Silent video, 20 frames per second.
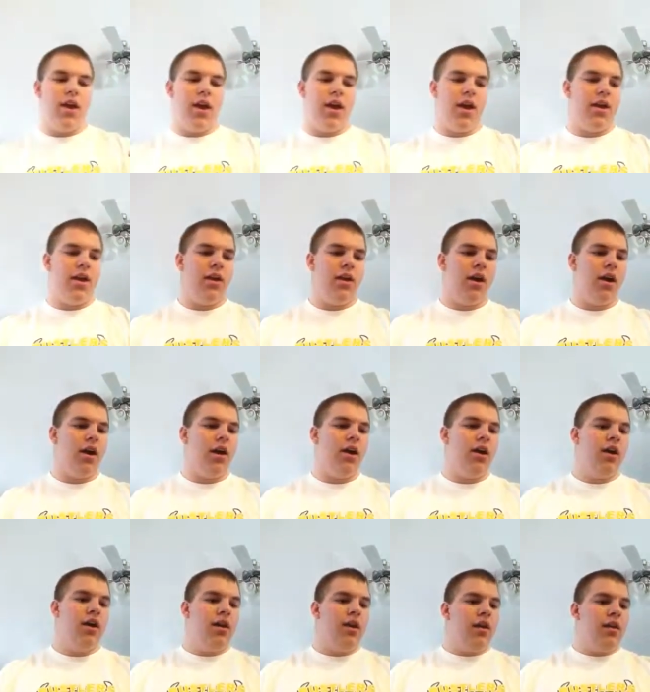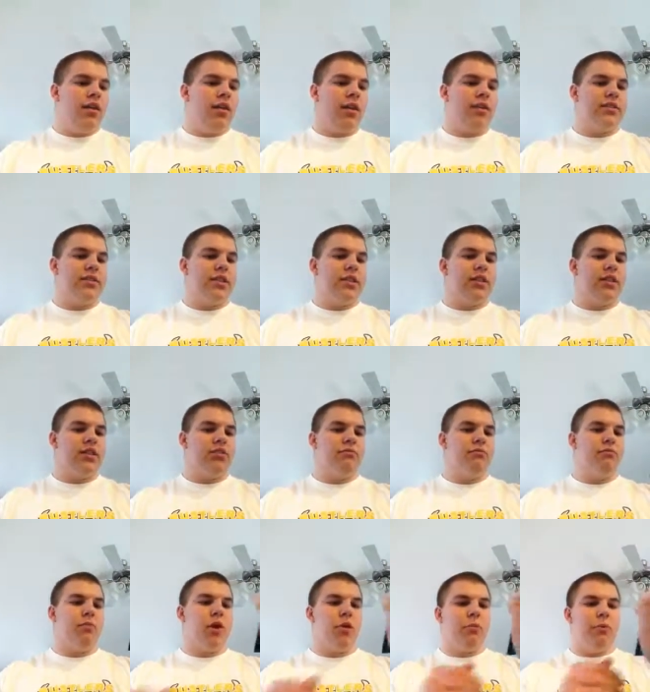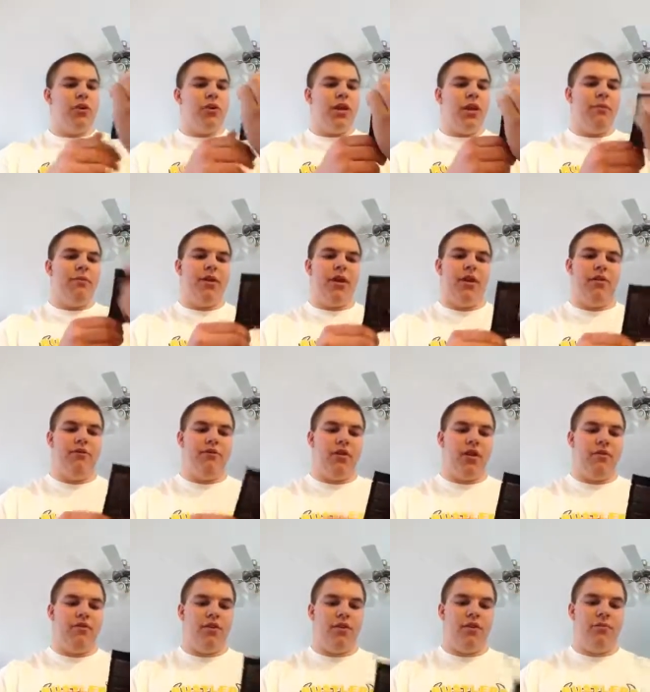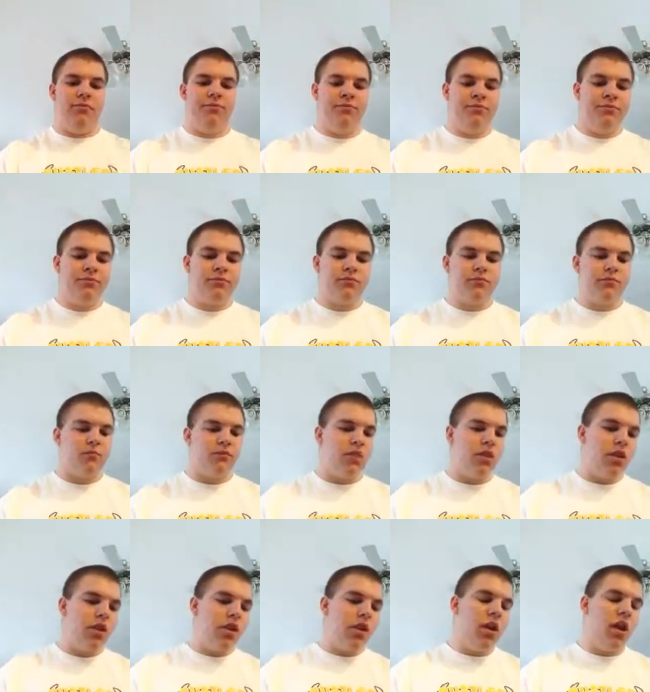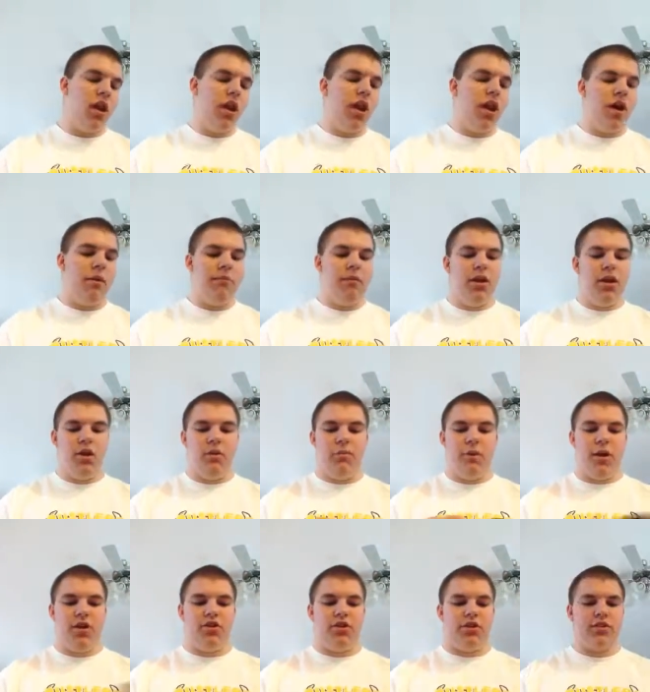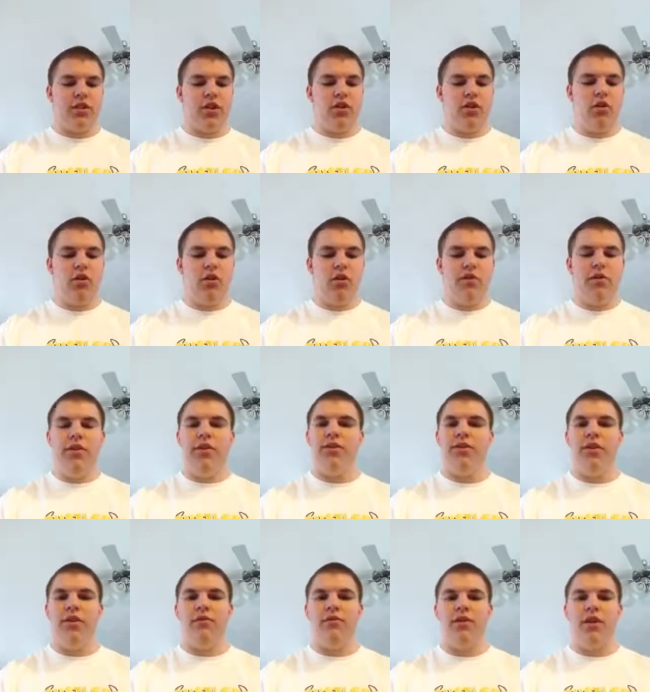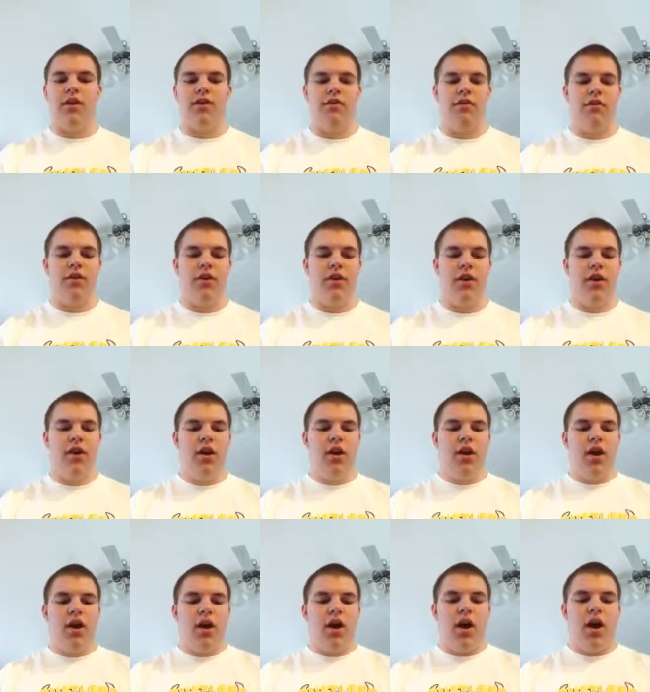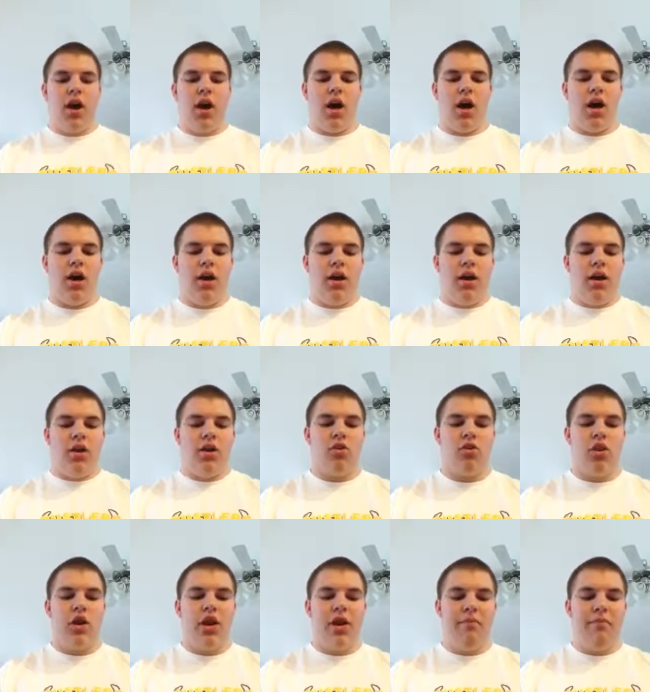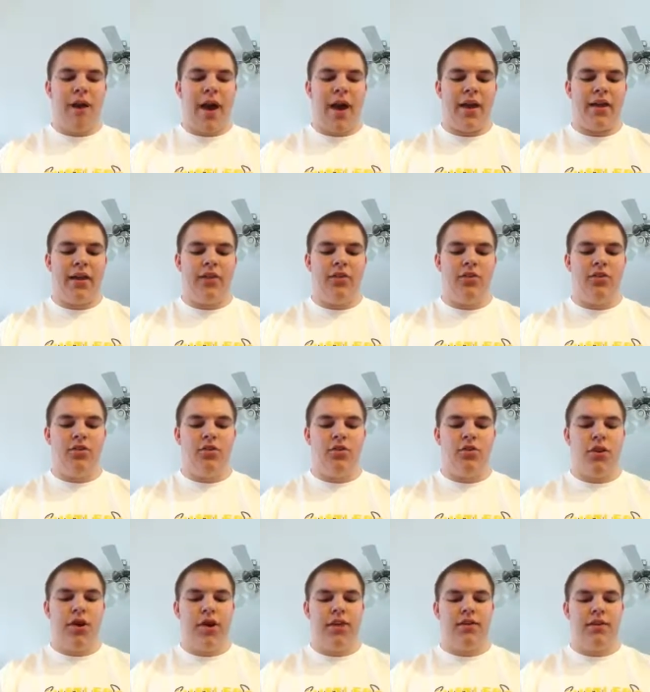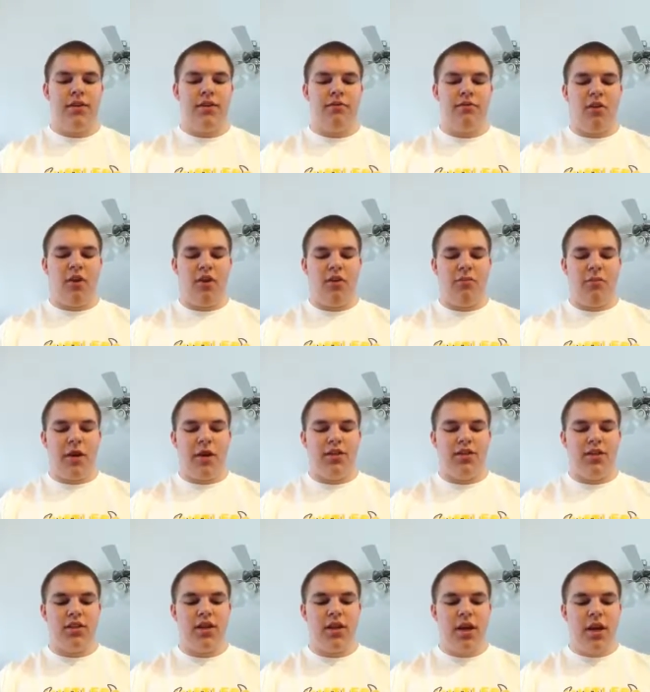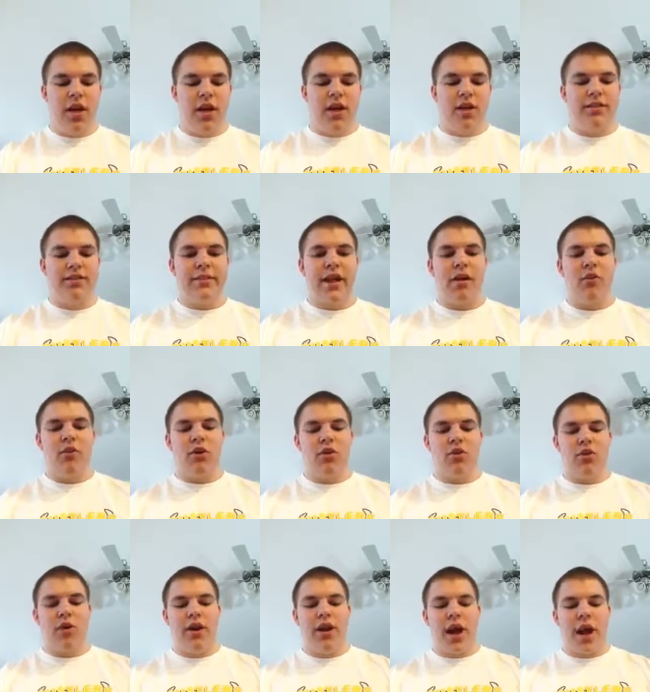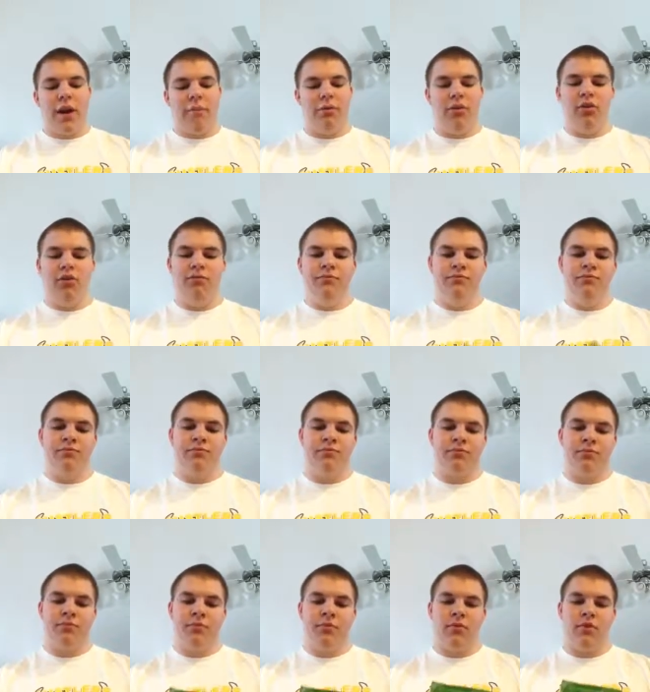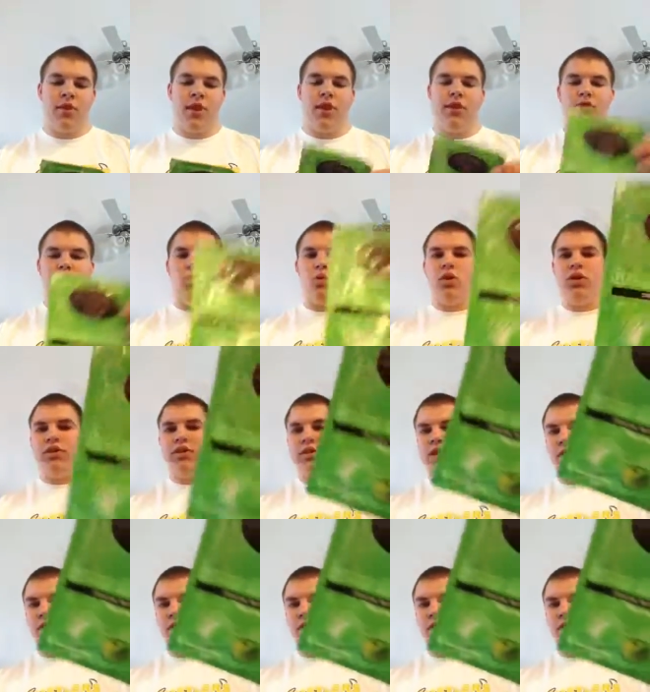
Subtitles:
and that's a purple lemonade flavor. Amino Matrix, I'll go over the stuff when I review it. Green Magnitude Creatine Volumizer, Sour Green Apple, that is one